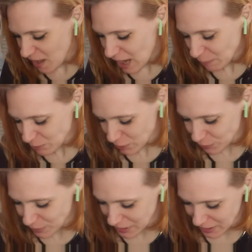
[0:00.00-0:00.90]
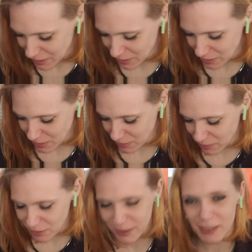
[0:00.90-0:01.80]
I'm just really
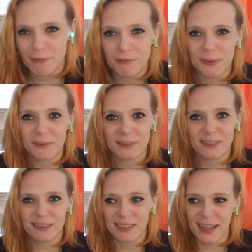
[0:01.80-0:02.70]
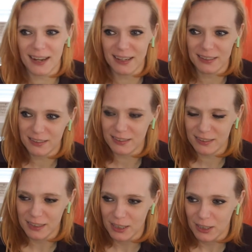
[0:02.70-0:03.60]
looking forward to getting to
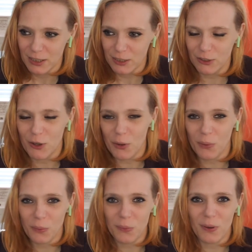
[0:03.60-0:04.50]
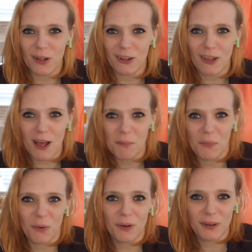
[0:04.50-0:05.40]
know a lot
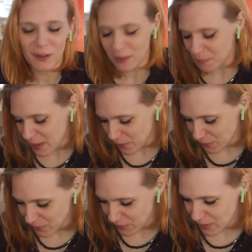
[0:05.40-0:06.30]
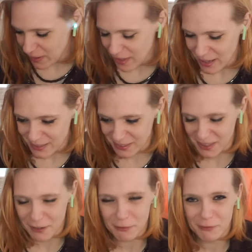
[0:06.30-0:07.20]
more about that
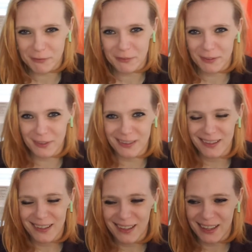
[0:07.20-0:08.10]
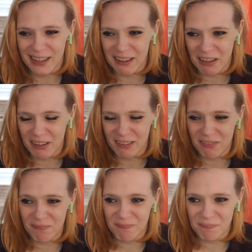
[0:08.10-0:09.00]
stuff and
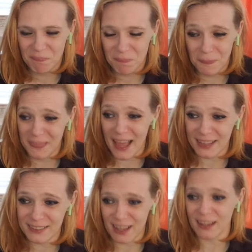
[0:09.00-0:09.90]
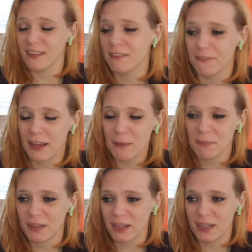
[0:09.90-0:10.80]
that side of the
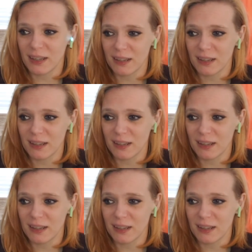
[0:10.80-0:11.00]
family,